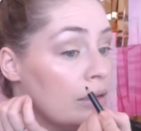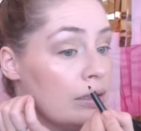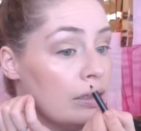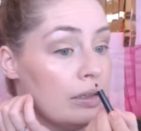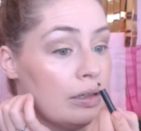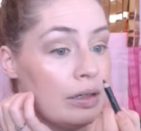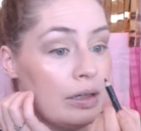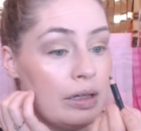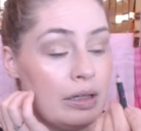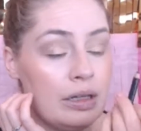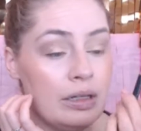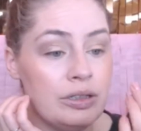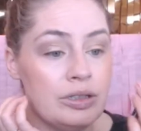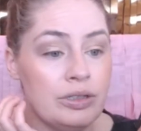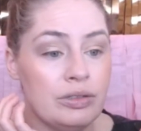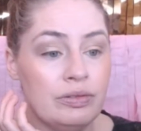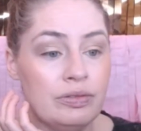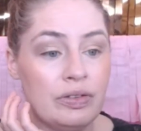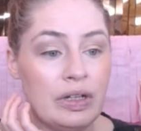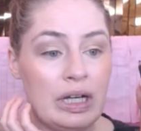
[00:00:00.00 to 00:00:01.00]
And I do
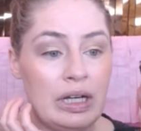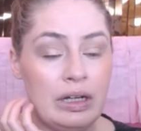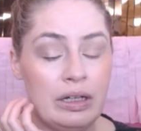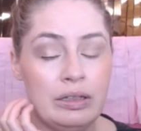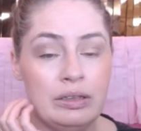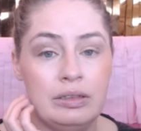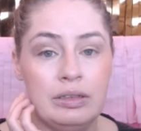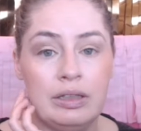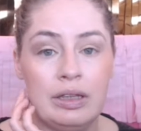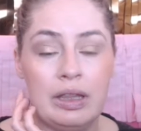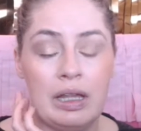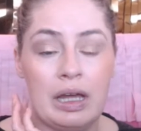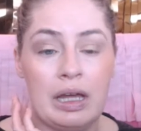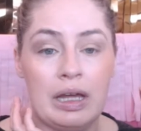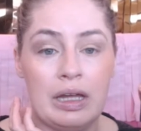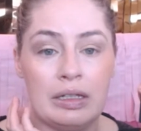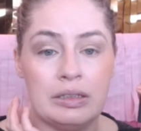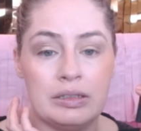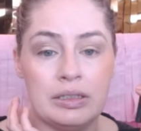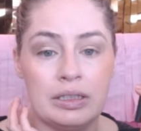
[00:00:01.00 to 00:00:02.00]
find
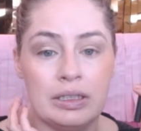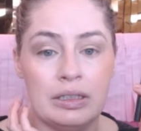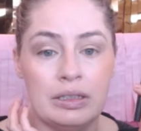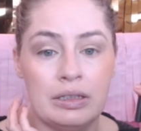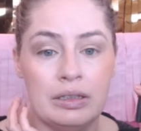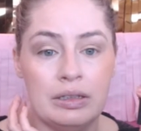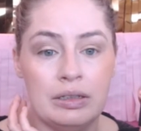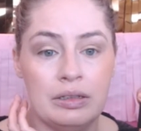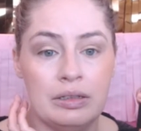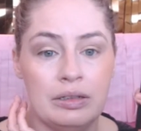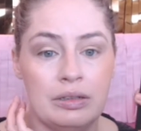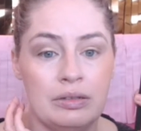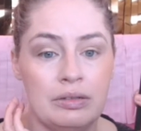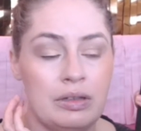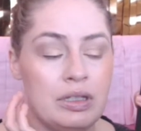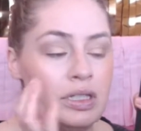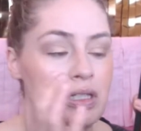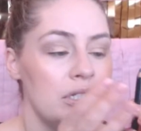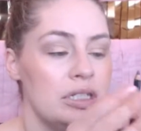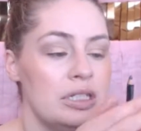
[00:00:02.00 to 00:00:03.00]
that
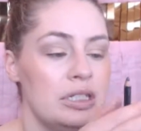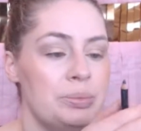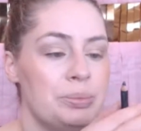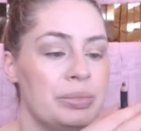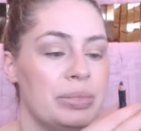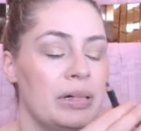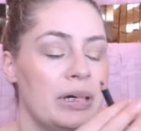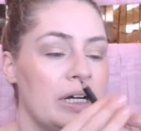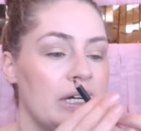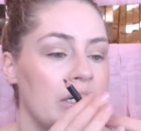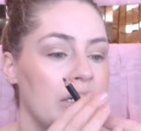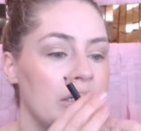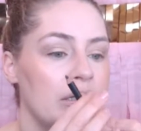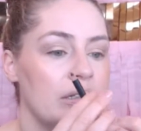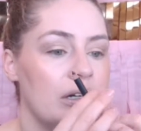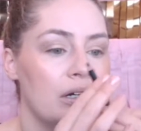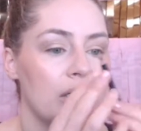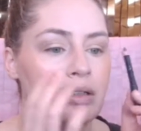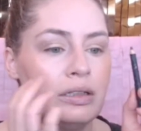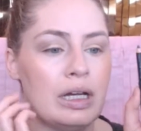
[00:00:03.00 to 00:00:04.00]
this is pretty
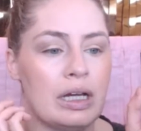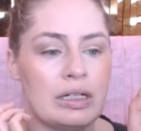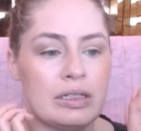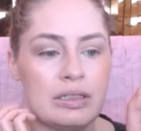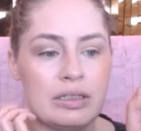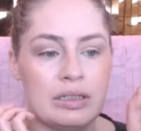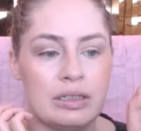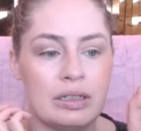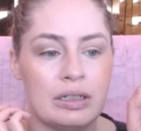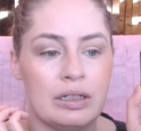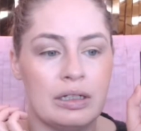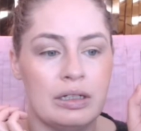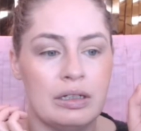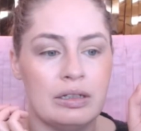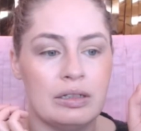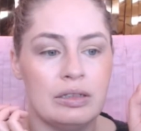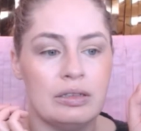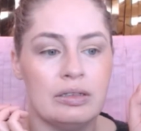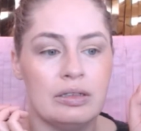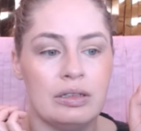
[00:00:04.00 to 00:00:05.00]
long-lasting
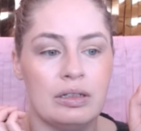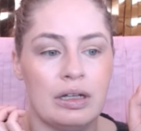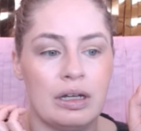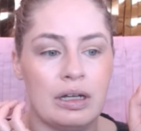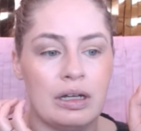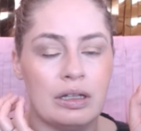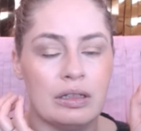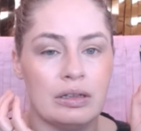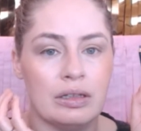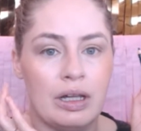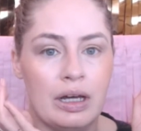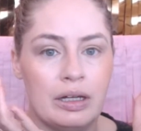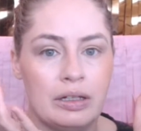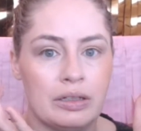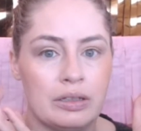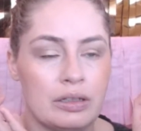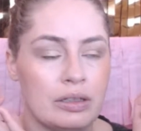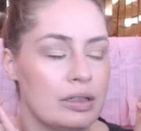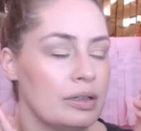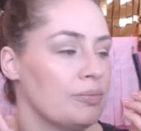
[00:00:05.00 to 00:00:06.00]

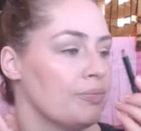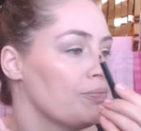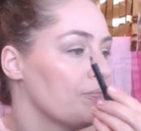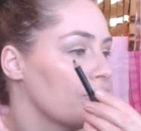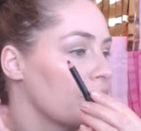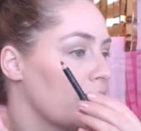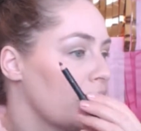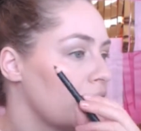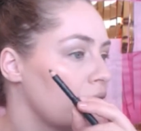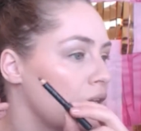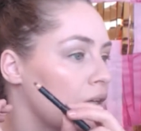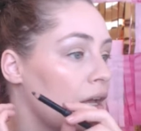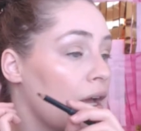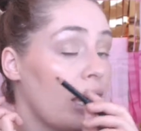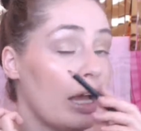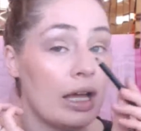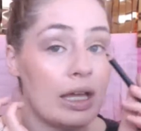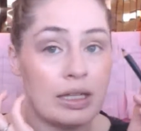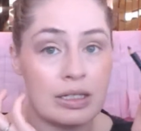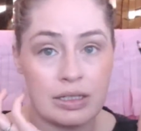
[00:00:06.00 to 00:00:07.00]
liner,
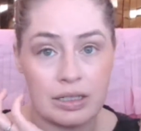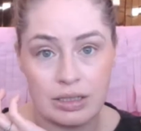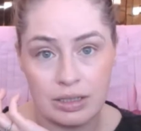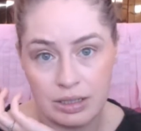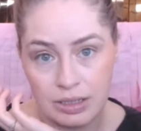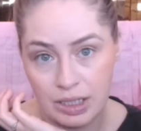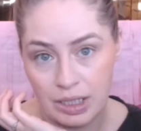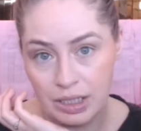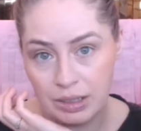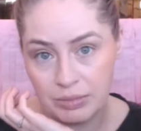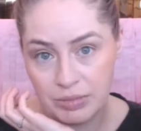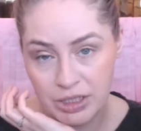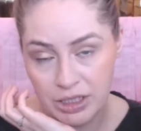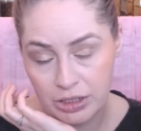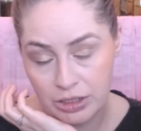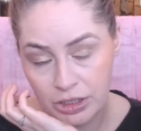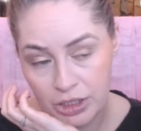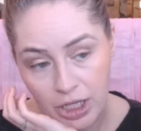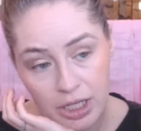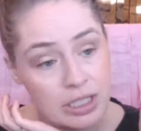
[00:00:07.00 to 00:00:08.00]
as the name
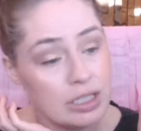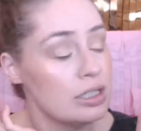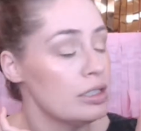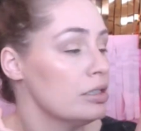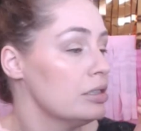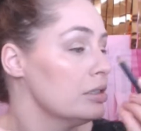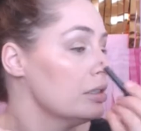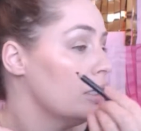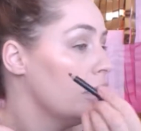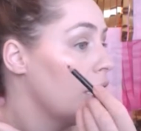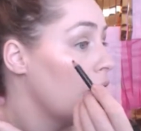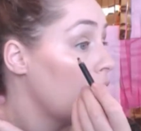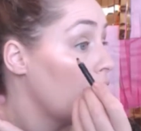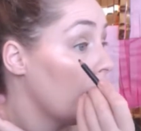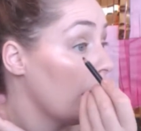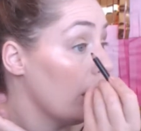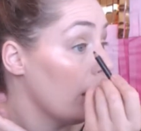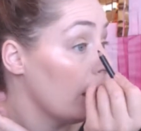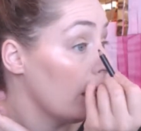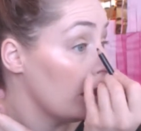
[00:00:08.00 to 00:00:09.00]
suggests,
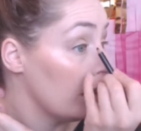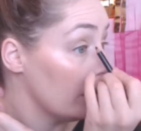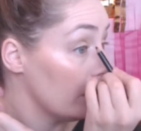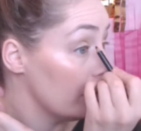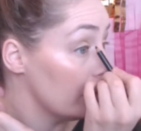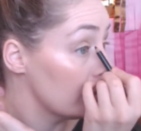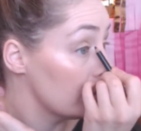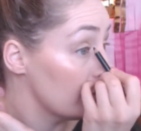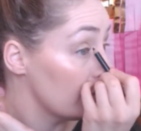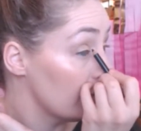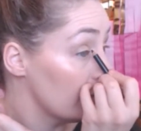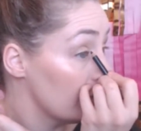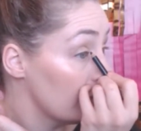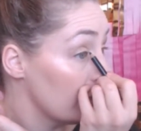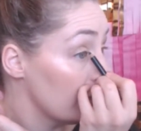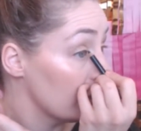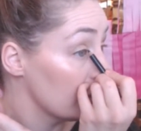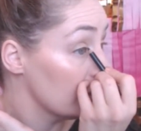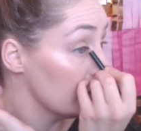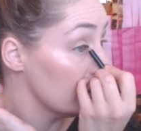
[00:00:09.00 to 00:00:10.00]
and it's
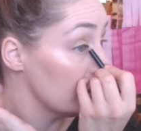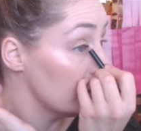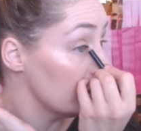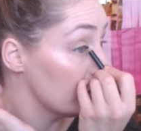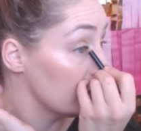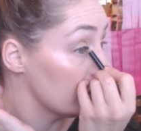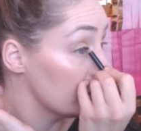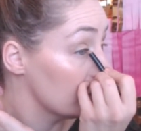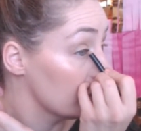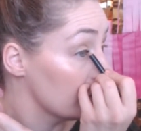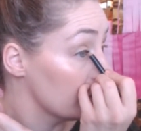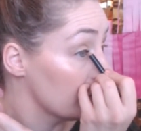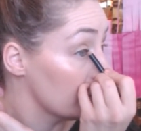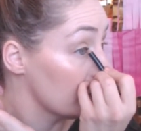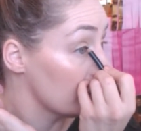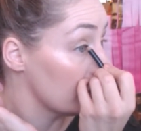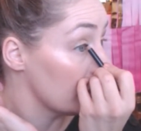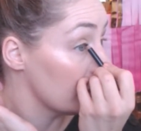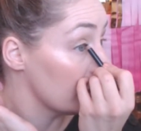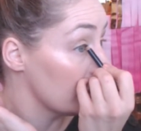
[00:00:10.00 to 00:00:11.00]
fairly easy to
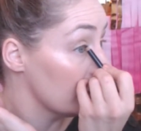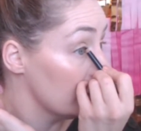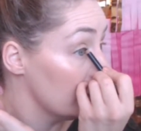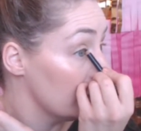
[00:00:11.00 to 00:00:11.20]
apply.